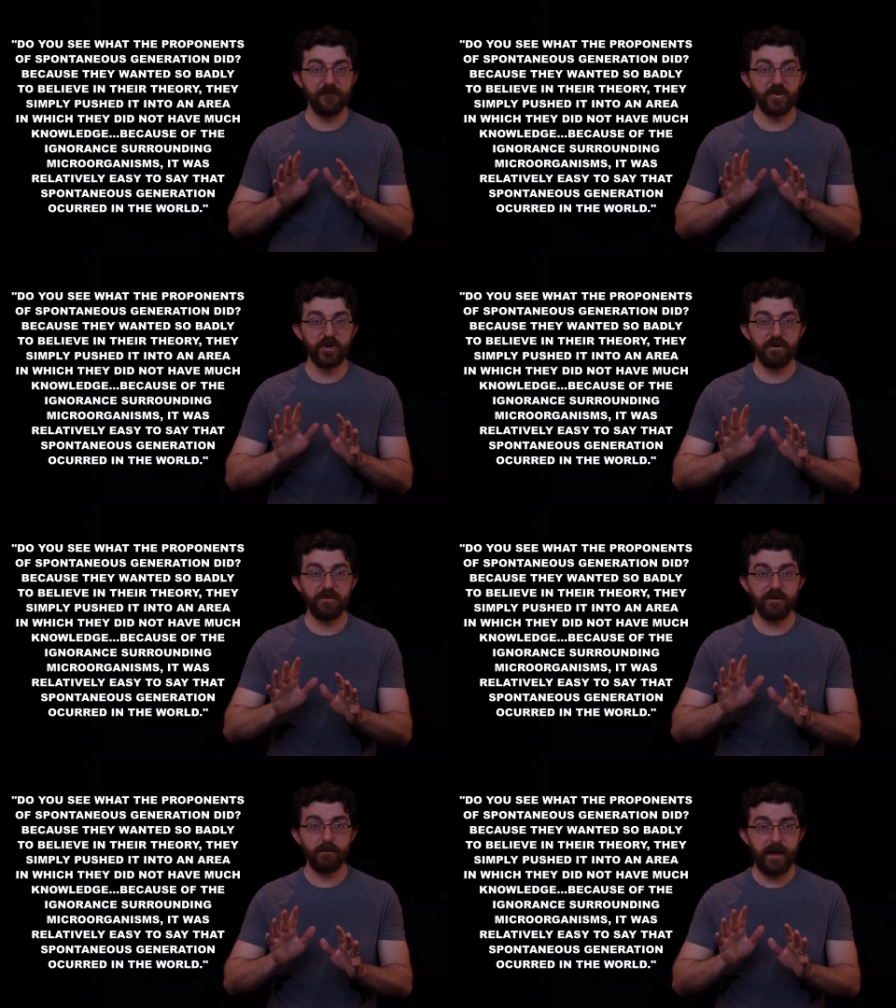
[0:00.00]

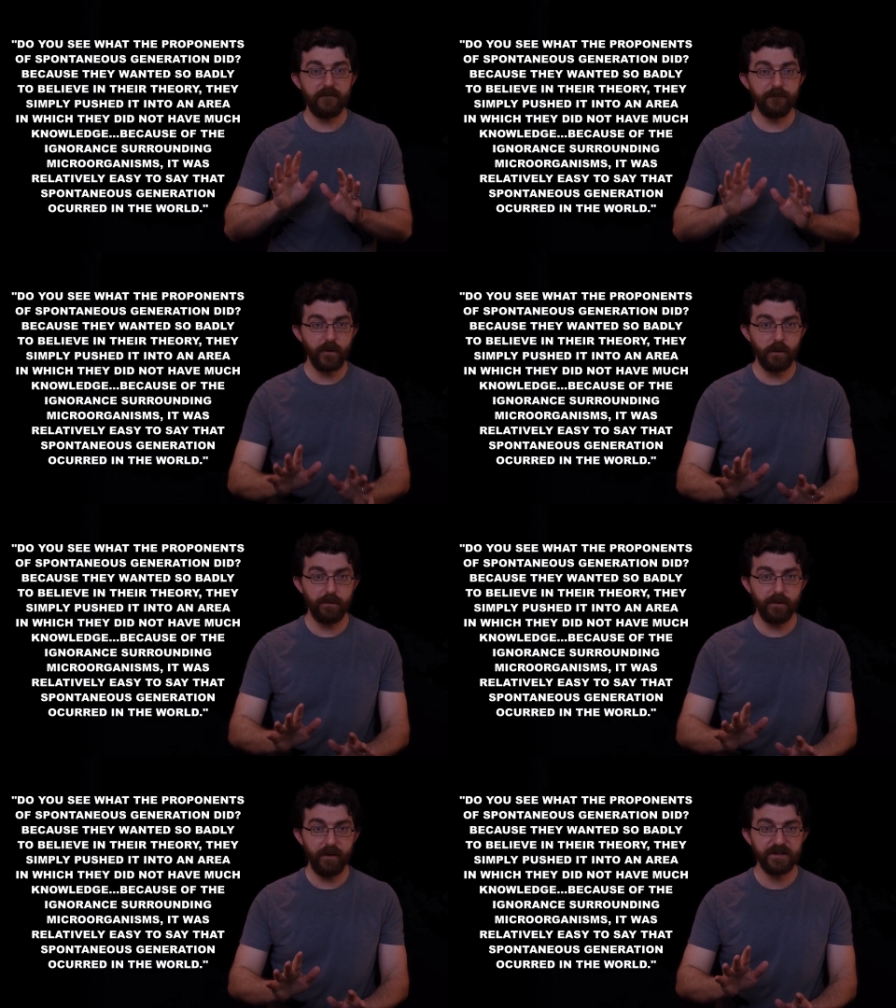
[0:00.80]
further and
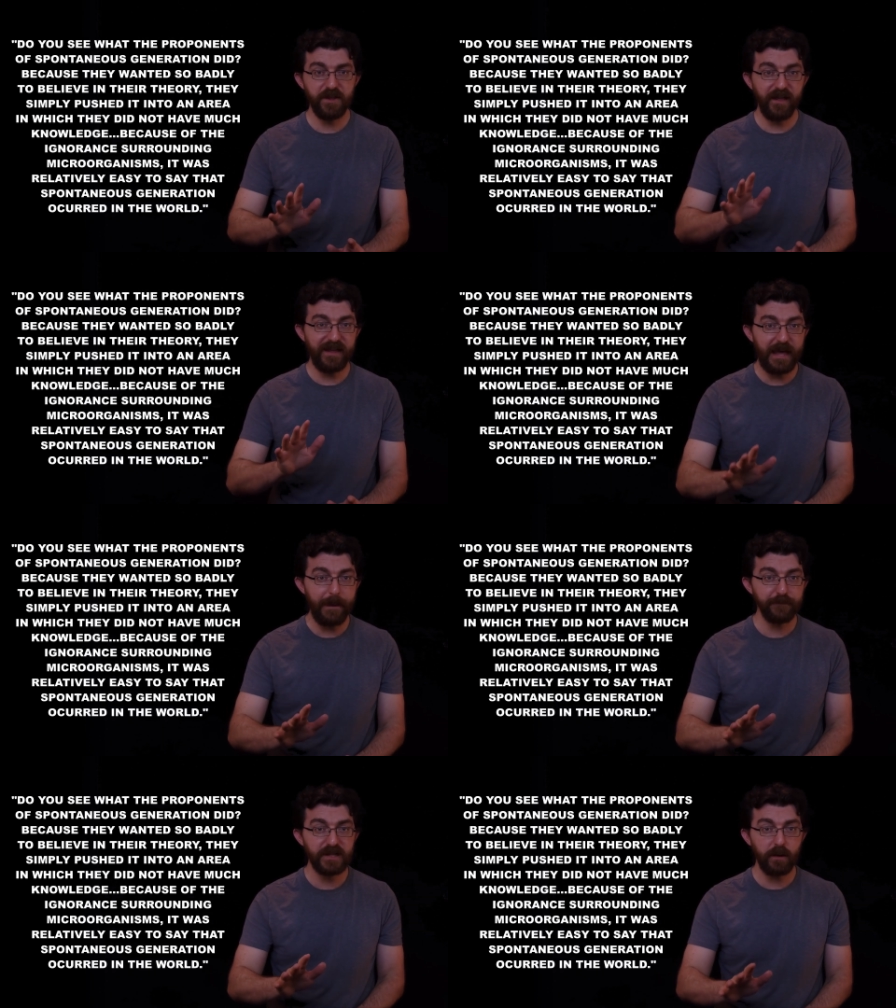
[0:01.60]
further into the
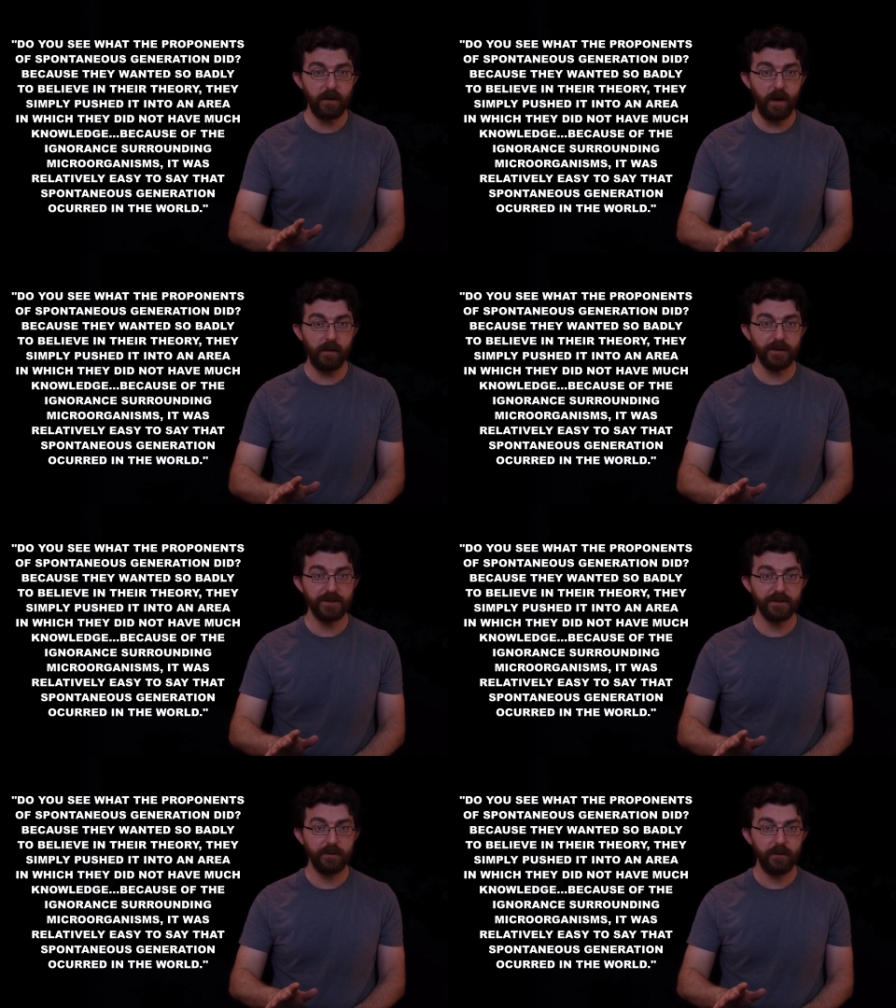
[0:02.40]
gaps in our
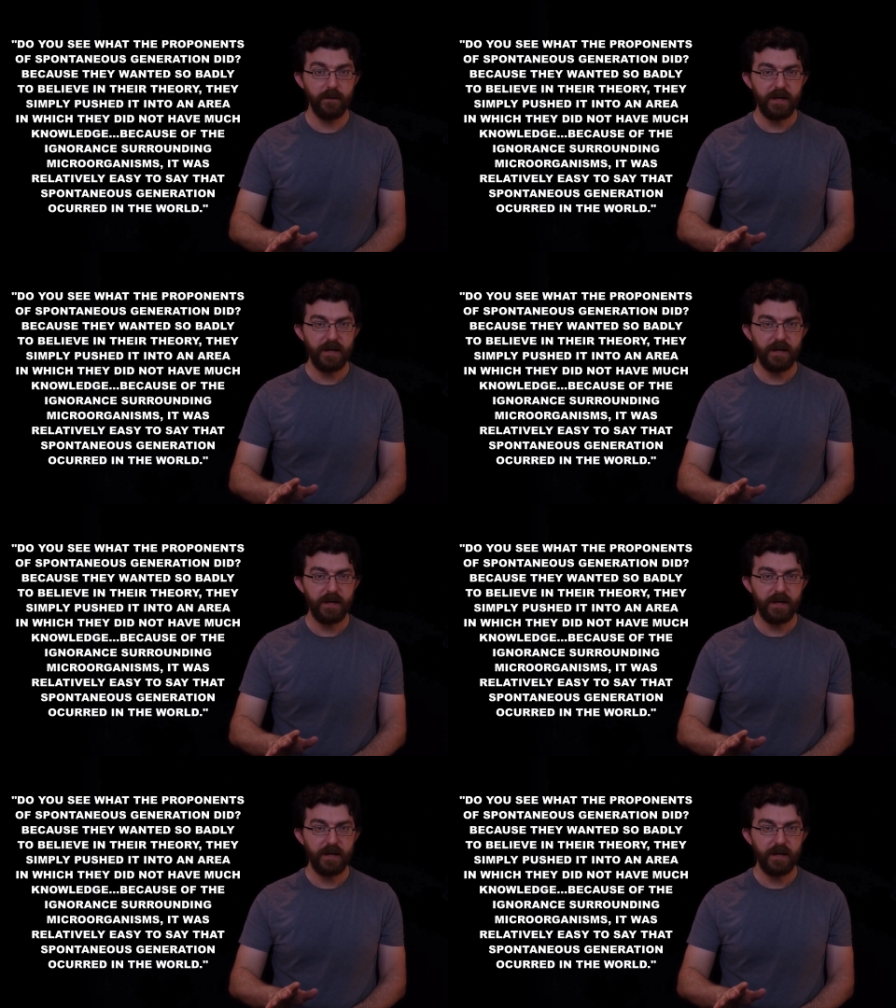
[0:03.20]
knowledge,